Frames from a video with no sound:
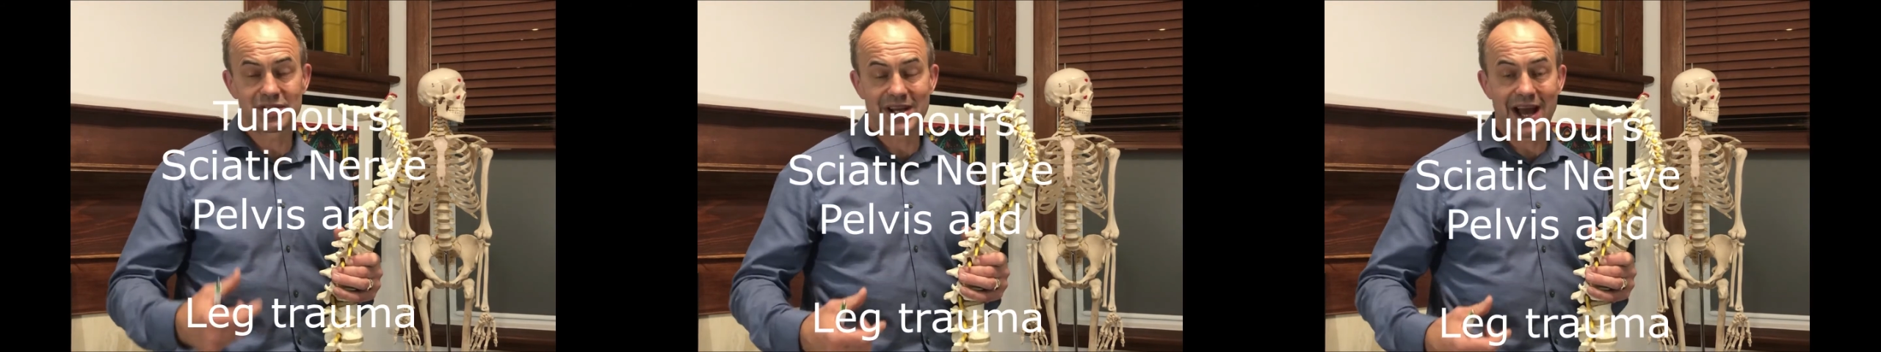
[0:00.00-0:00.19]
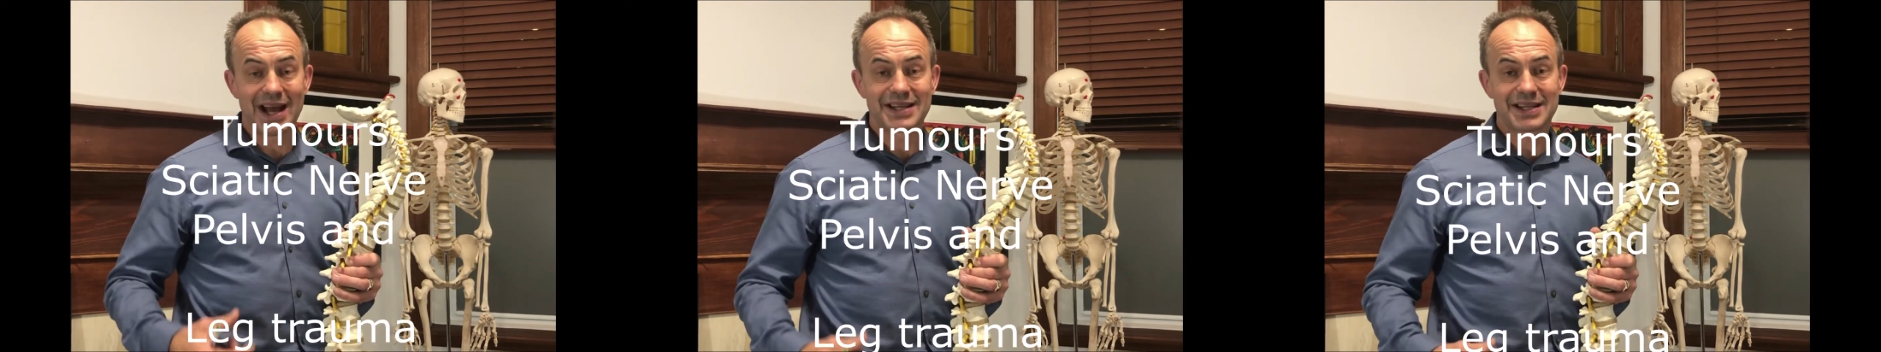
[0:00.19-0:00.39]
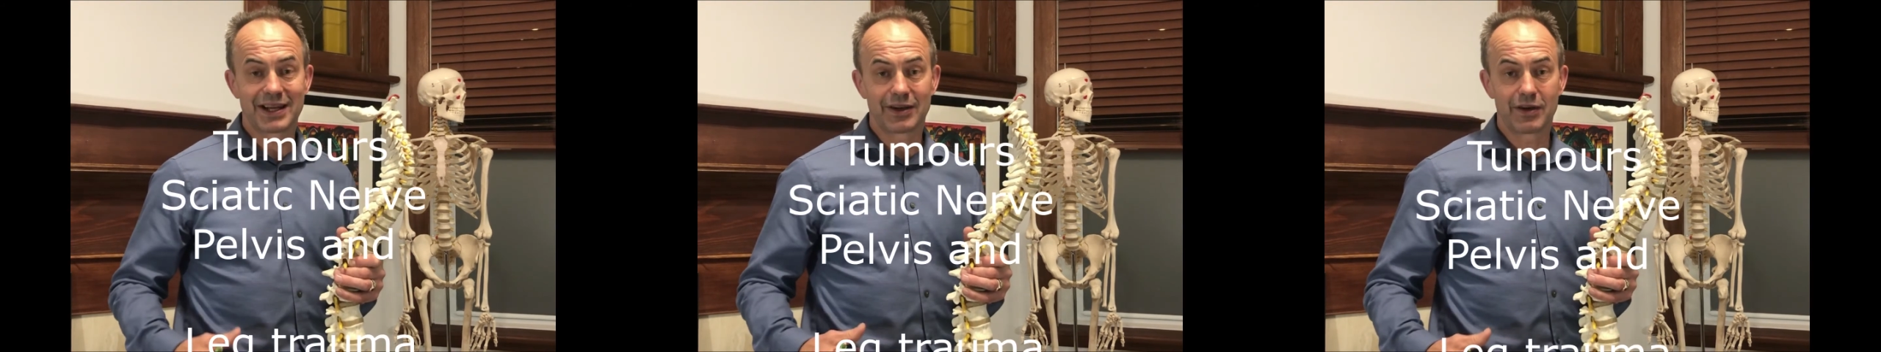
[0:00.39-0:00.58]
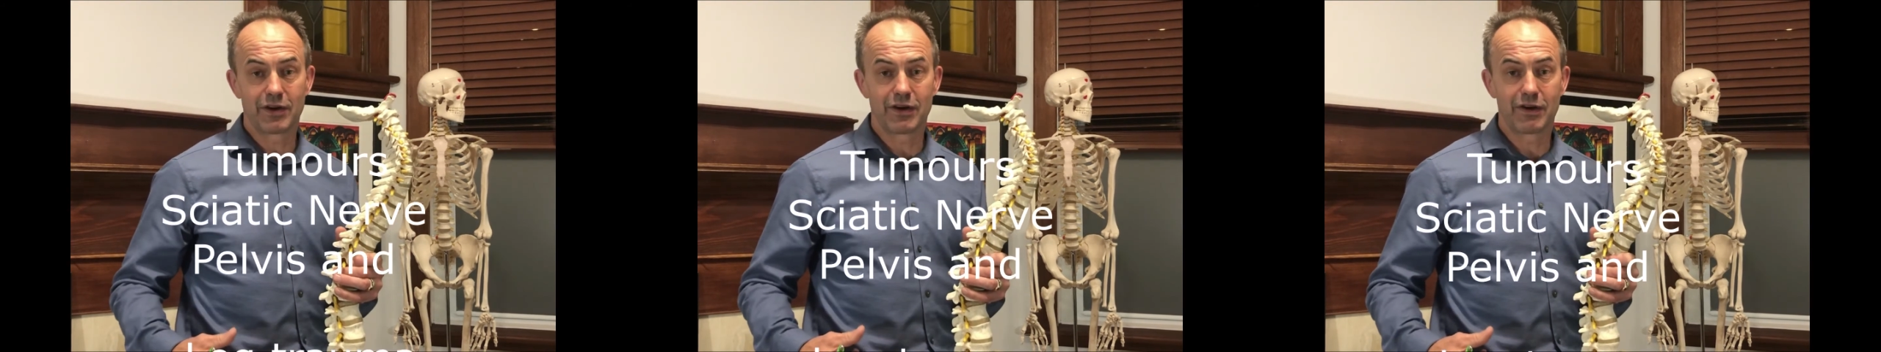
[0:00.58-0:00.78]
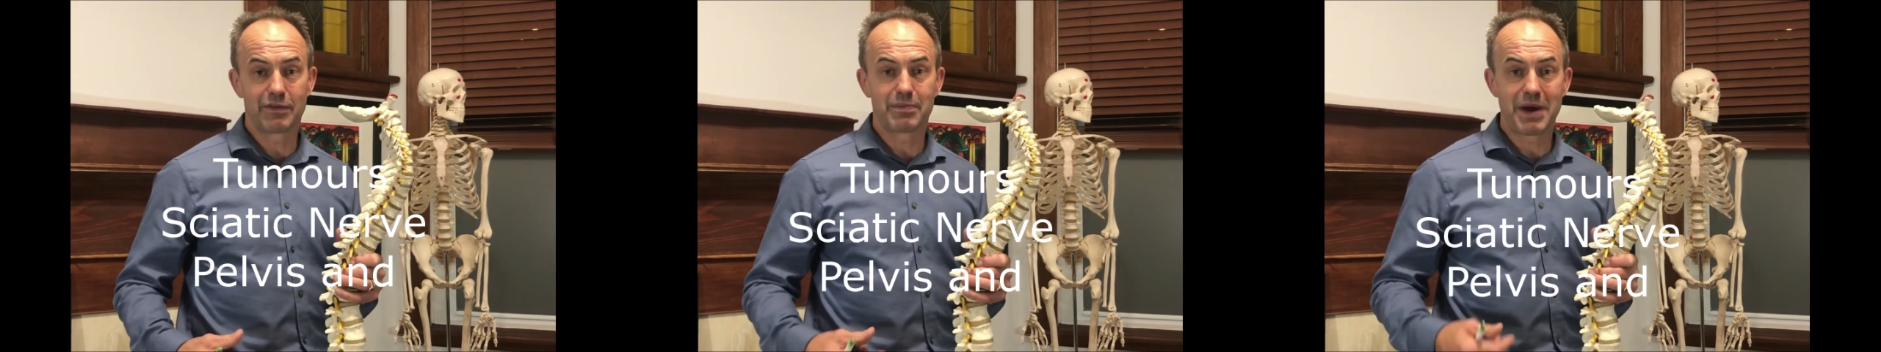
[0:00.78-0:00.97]
sciatic
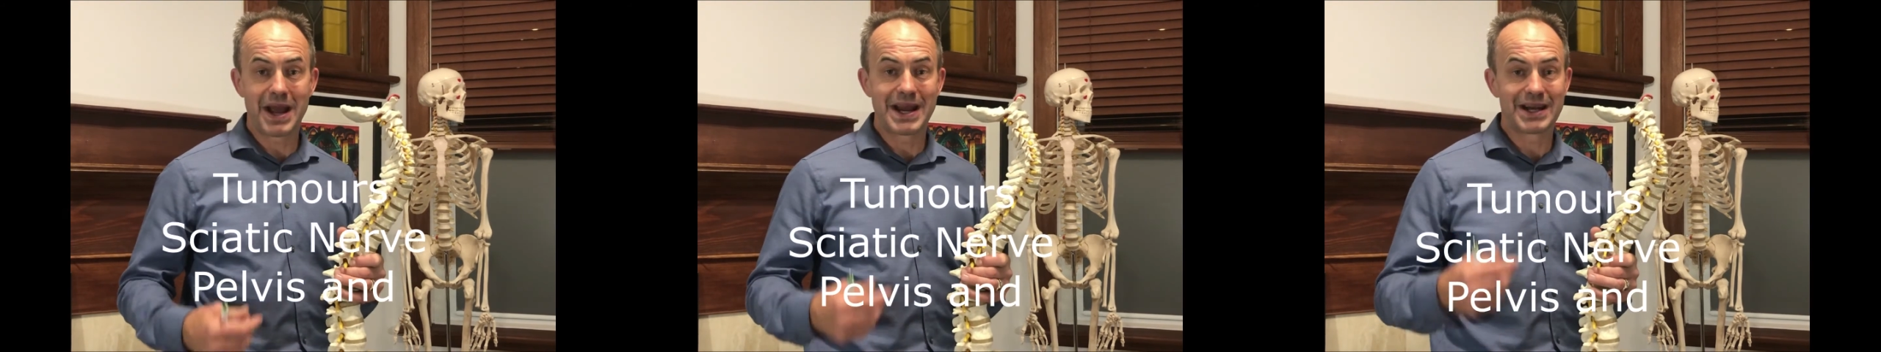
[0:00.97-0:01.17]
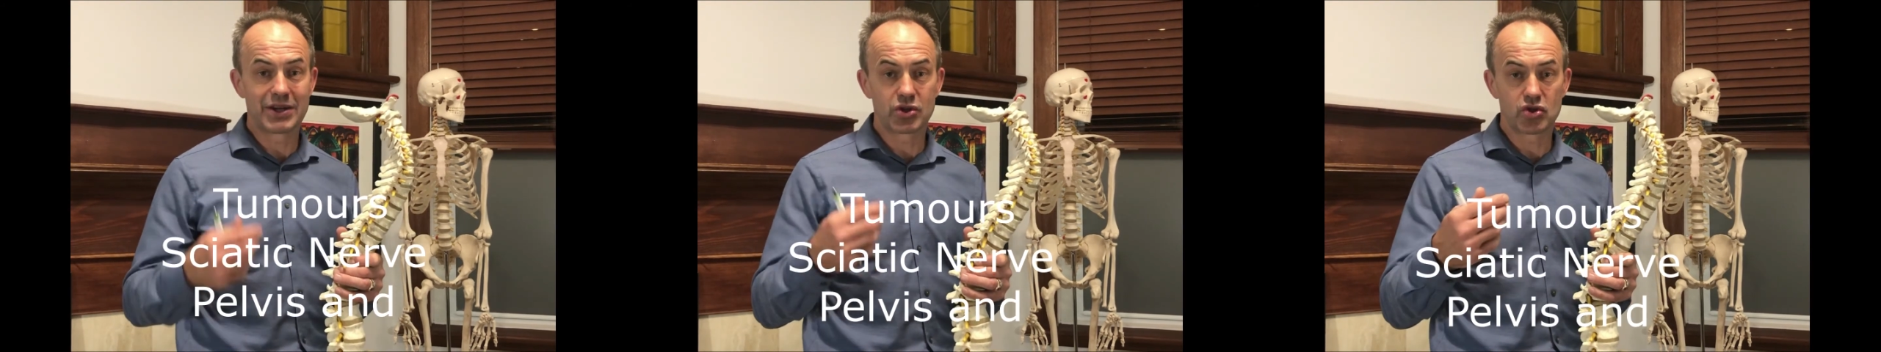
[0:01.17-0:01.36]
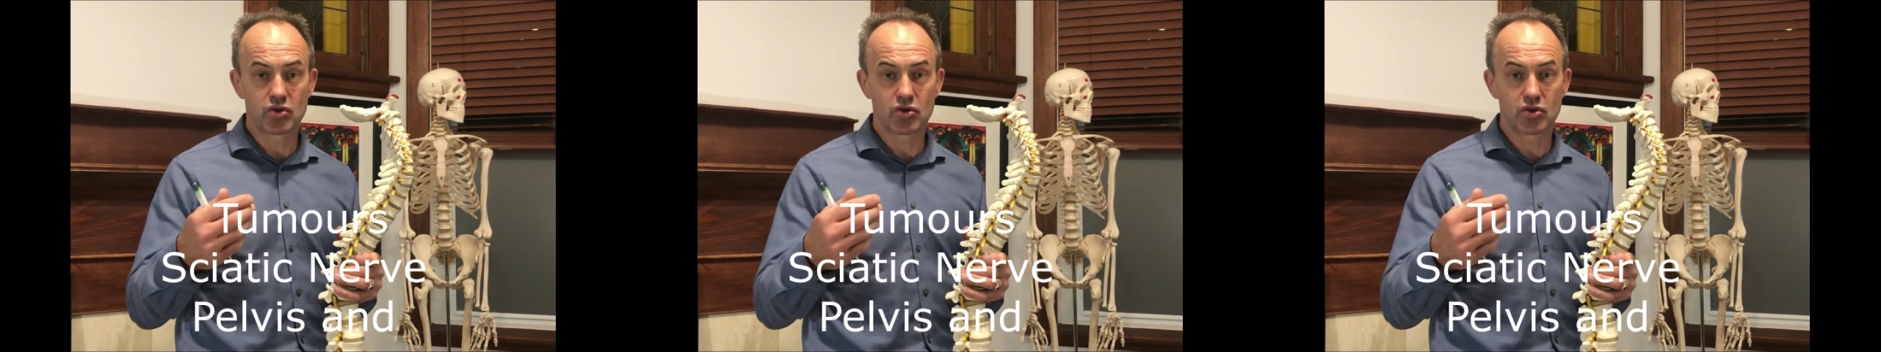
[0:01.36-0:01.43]
nerve pain and